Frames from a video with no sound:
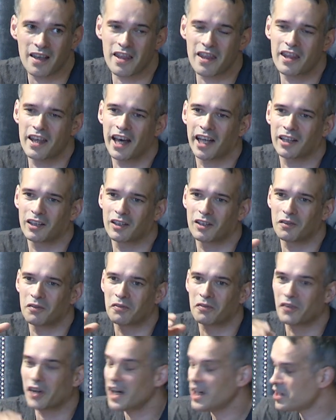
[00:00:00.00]
that
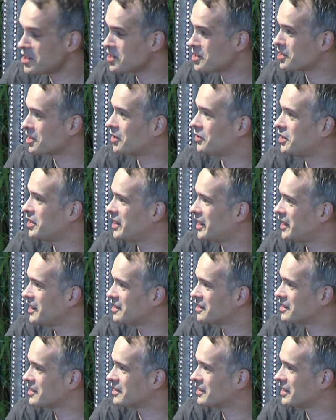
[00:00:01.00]
French candidates,